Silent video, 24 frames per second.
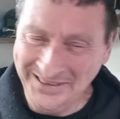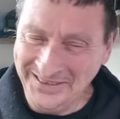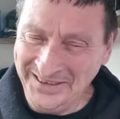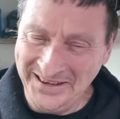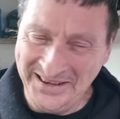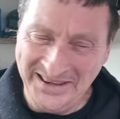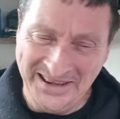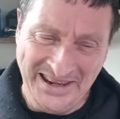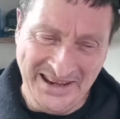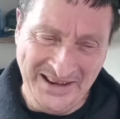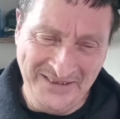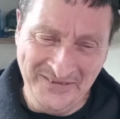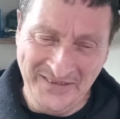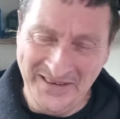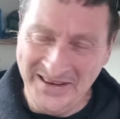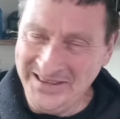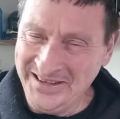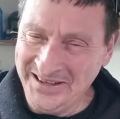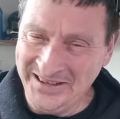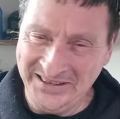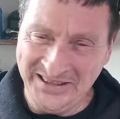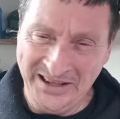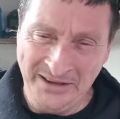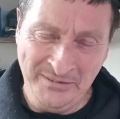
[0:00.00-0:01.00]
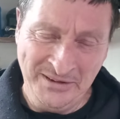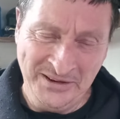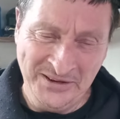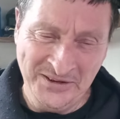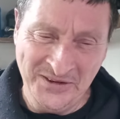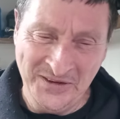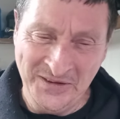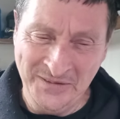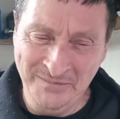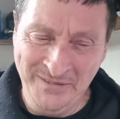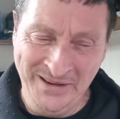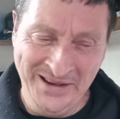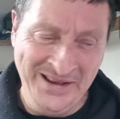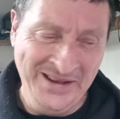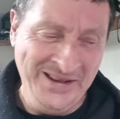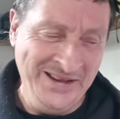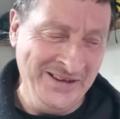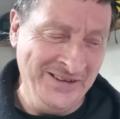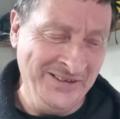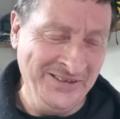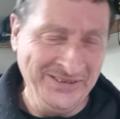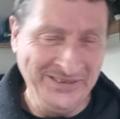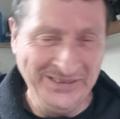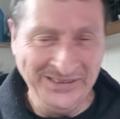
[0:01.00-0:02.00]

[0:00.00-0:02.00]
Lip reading: They can't wait to tell me all about